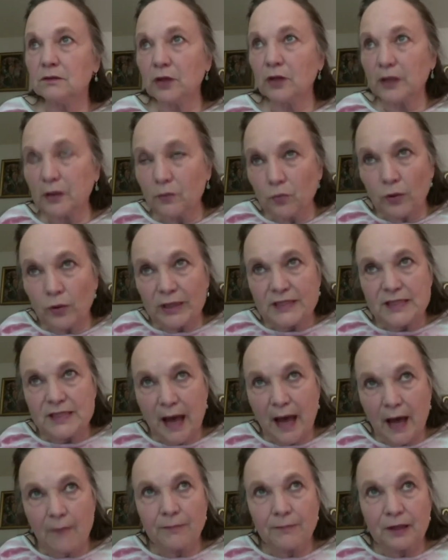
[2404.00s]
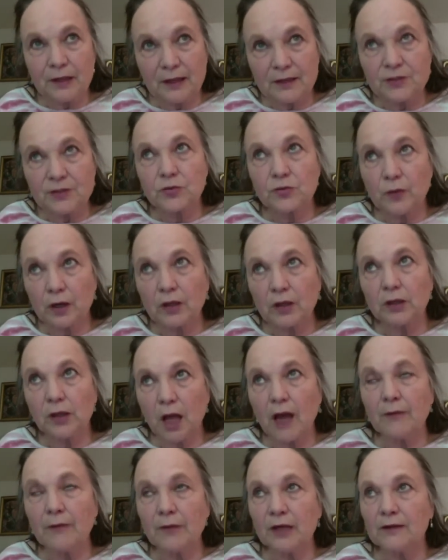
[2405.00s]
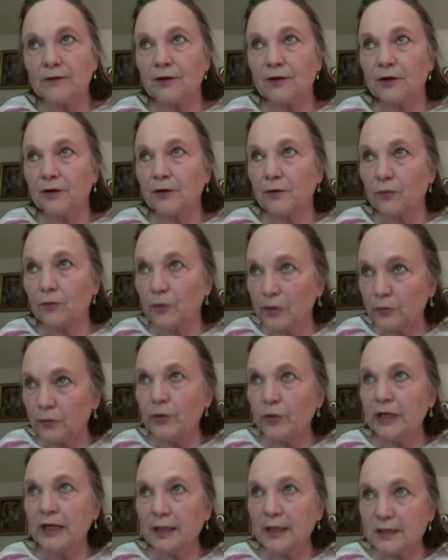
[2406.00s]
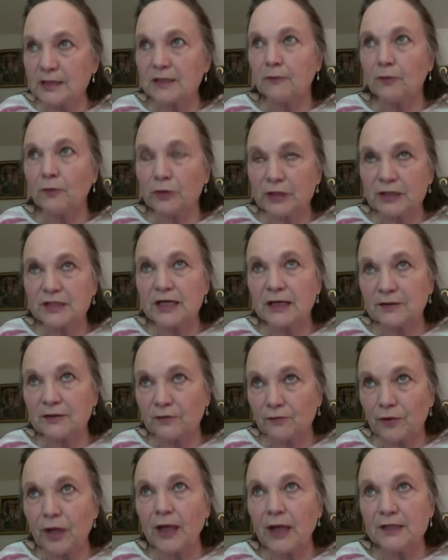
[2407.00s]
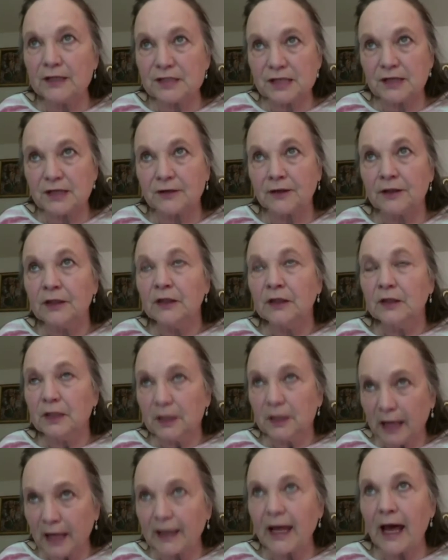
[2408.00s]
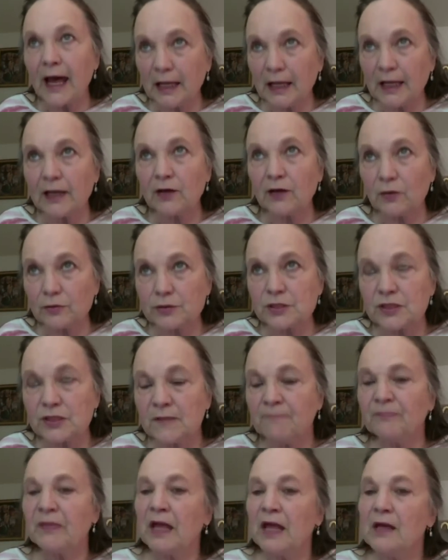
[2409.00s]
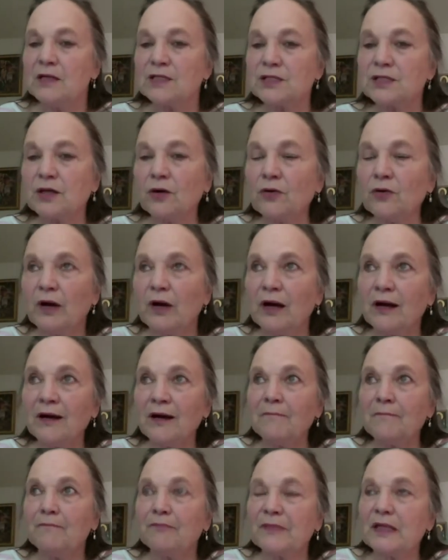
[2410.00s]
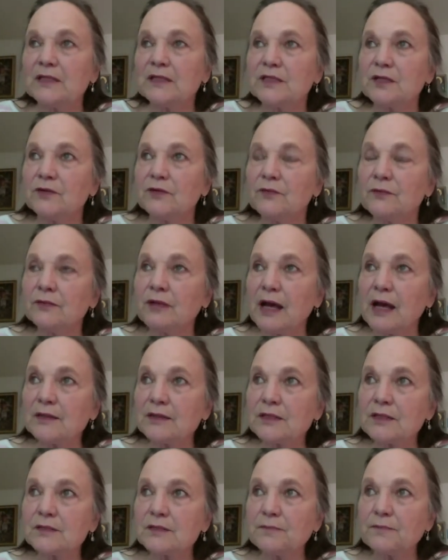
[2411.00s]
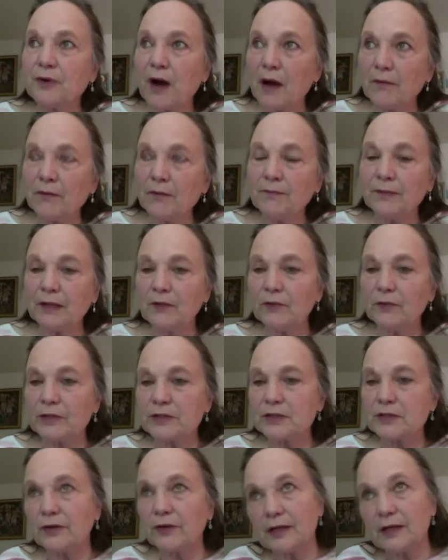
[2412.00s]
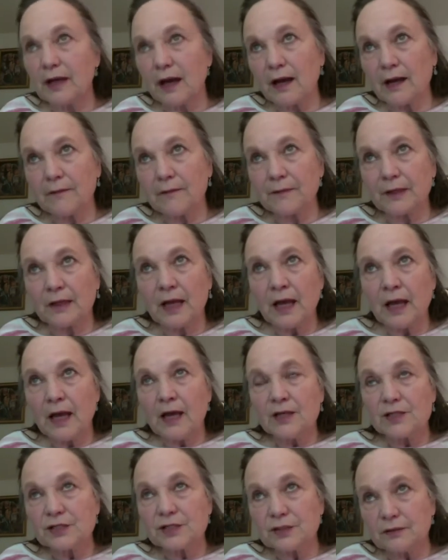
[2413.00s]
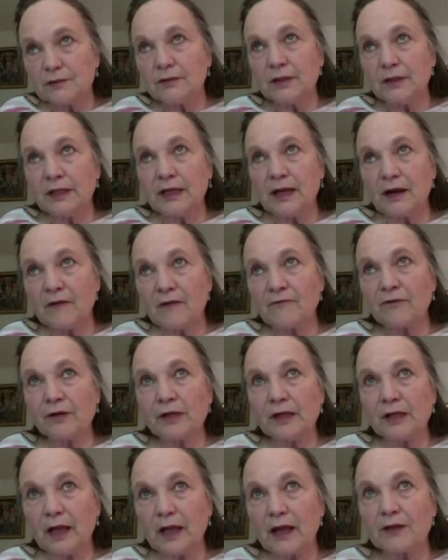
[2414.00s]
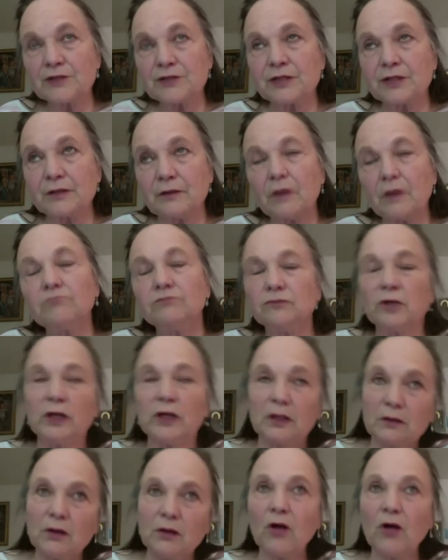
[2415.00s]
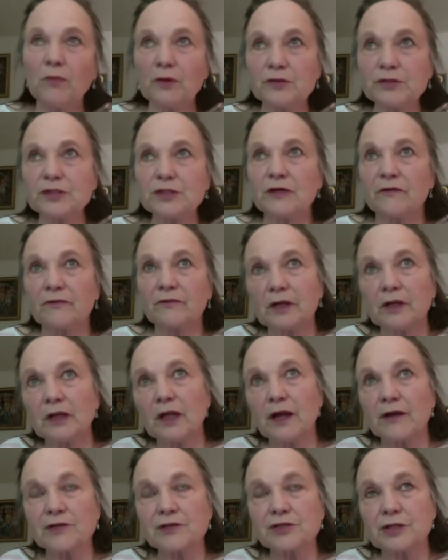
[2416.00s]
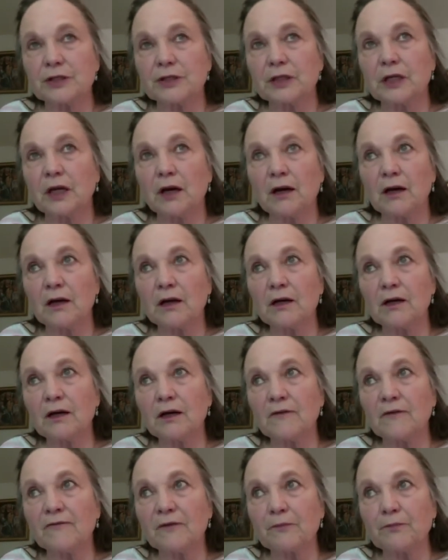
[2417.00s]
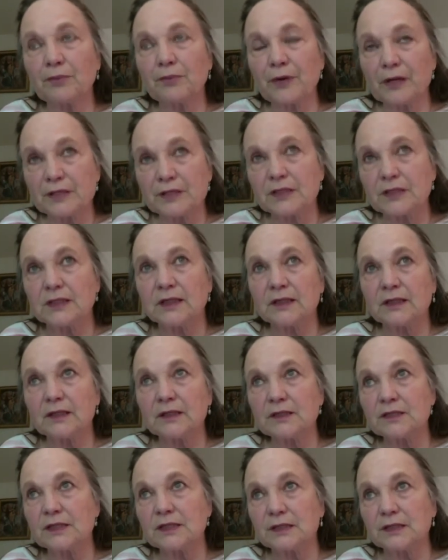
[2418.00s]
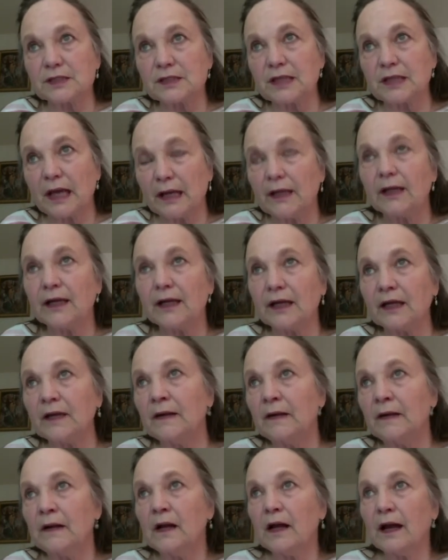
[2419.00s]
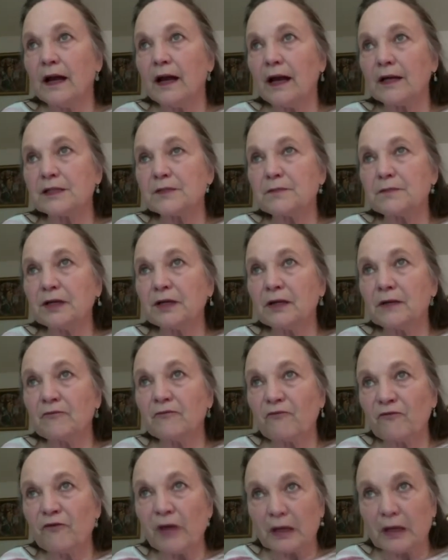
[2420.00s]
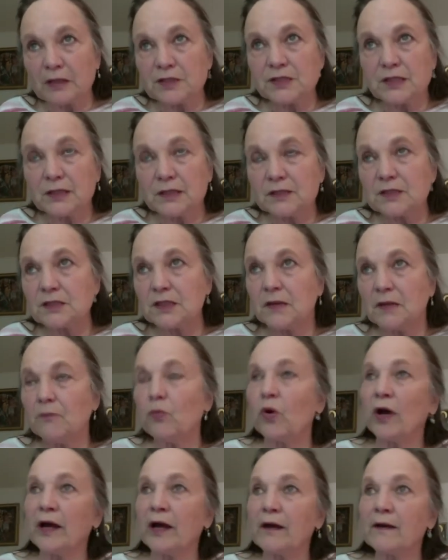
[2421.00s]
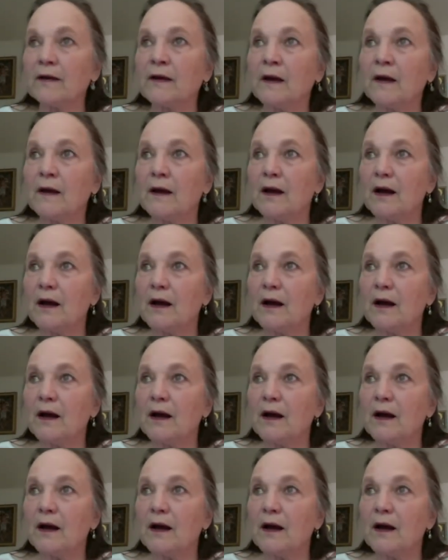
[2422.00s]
Look at what's happening to our climate. You know, we need someone to take the reins here, like Helios. So so that's probably what's going to happen. Certainly every election, well, almost every election of a president since Kennedy has been fixed in some way.